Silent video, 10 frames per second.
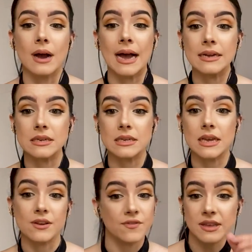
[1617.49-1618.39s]
And
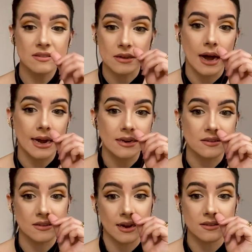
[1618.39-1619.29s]
if this guy
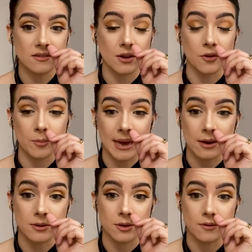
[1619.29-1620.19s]
decides to
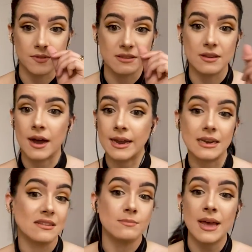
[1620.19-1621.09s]
overpower you, if this guy and
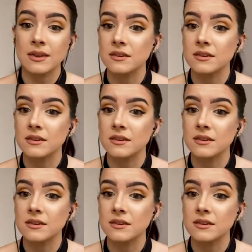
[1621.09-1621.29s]
his men